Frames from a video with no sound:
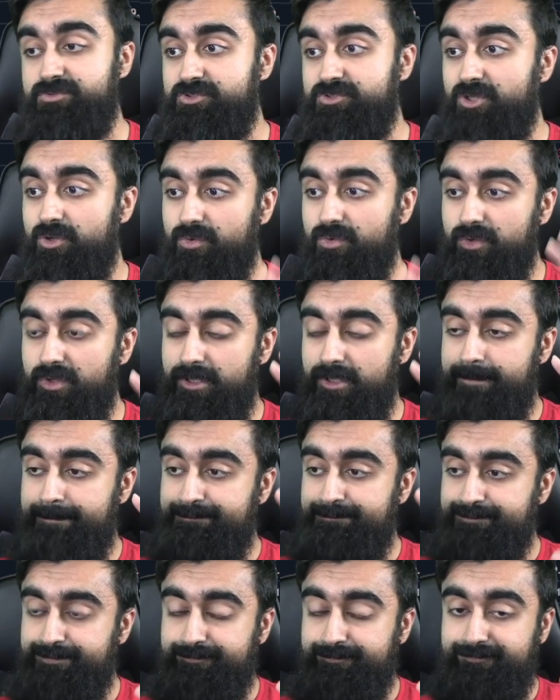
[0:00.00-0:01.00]
So
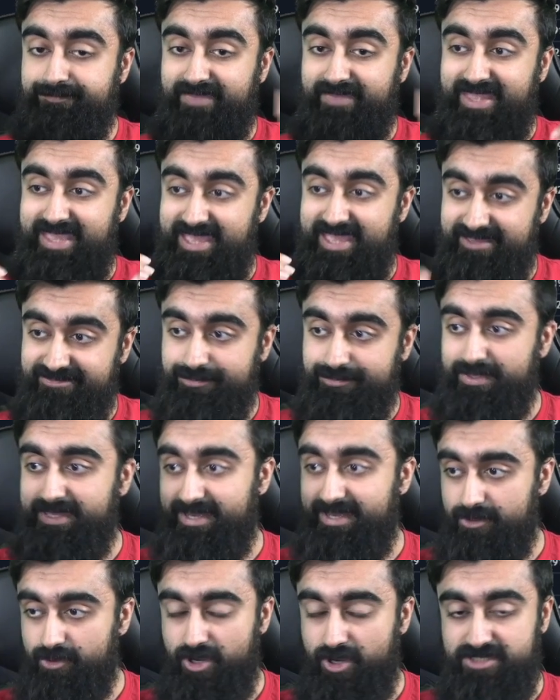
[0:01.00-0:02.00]
if we
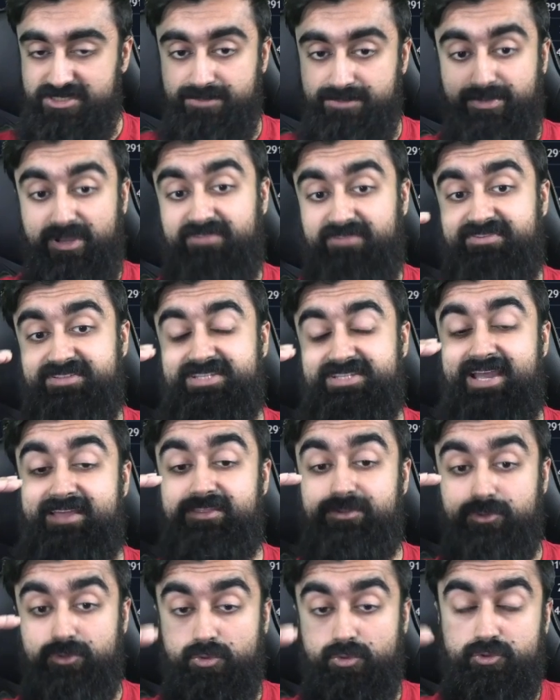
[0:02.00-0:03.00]
get a cross above, it's
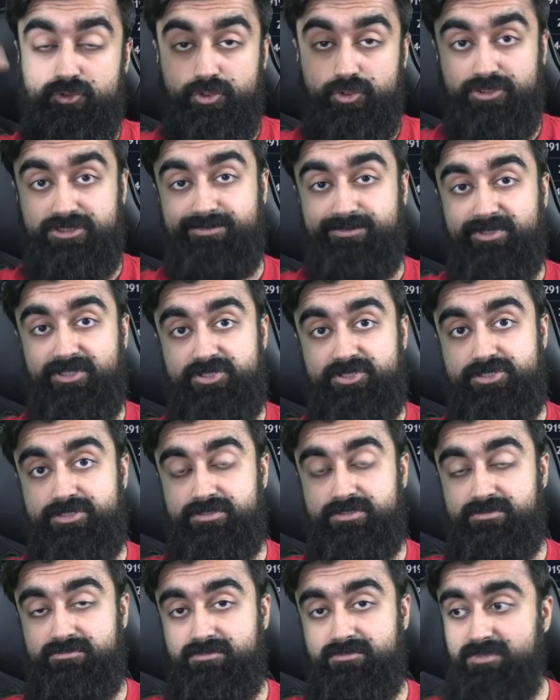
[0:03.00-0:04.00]
either neutral to bullish.